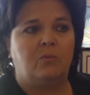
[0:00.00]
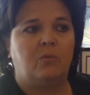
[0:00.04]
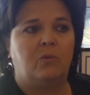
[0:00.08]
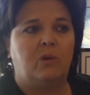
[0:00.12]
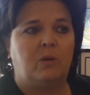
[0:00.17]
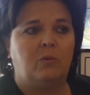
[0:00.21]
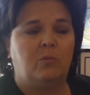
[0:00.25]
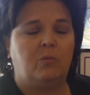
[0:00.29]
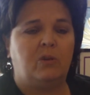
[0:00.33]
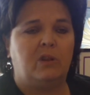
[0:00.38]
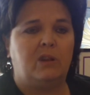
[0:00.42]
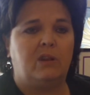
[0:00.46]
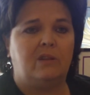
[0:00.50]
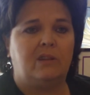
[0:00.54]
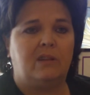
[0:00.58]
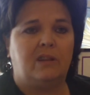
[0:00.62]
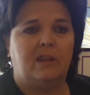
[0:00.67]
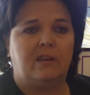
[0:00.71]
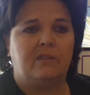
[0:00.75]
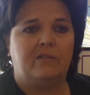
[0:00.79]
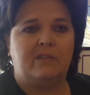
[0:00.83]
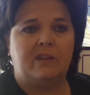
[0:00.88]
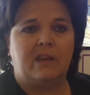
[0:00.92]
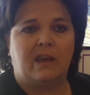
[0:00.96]
we would
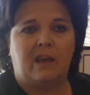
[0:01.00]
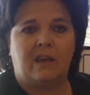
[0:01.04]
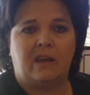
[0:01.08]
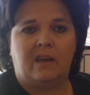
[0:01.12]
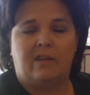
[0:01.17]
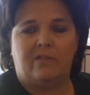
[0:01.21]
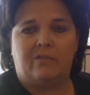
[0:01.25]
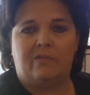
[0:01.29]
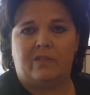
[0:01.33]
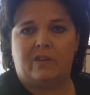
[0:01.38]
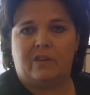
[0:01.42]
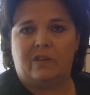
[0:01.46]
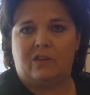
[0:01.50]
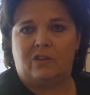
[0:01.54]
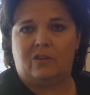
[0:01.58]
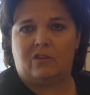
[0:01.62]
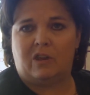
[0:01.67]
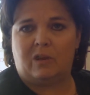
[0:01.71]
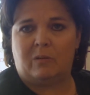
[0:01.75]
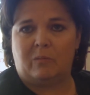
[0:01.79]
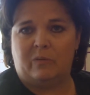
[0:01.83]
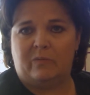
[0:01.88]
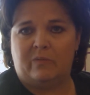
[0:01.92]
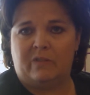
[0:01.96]
love to have
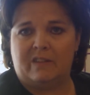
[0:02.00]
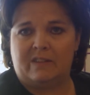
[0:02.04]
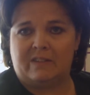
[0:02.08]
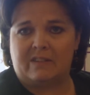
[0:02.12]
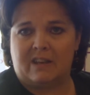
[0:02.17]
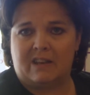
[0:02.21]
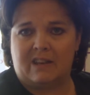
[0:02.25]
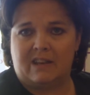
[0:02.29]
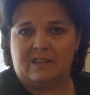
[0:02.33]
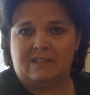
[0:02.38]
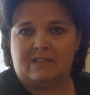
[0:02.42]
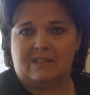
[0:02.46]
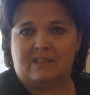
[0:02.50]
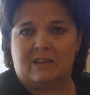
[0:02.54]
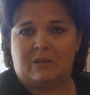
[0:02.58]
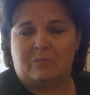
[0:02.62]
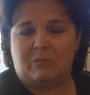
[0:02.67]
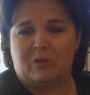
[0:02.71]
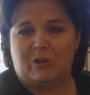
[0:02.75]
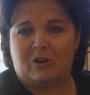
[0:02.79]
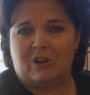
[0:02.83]
you come and visit us up